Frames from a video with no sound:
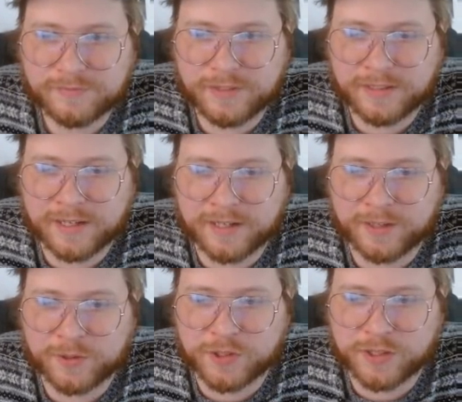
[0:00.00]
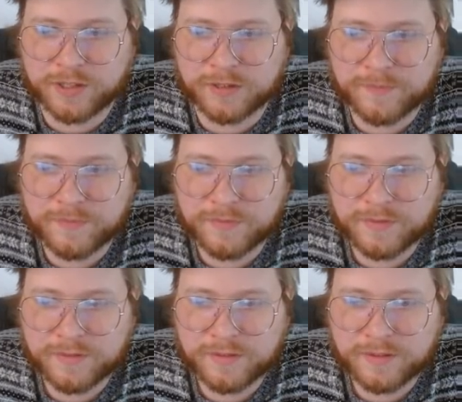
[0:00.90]
Need that energy.
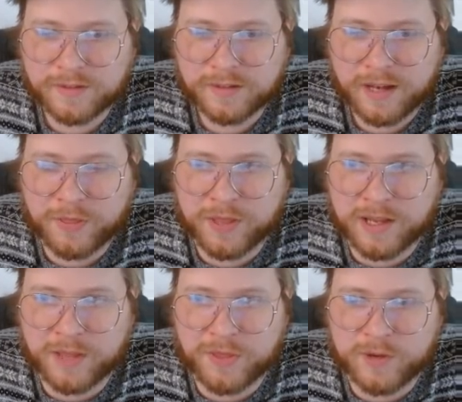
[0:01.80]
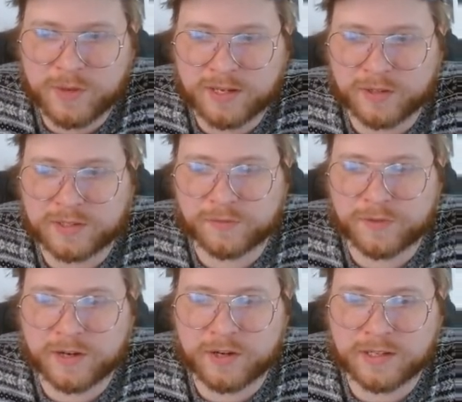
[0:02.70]
I think I think we killed the Teferi.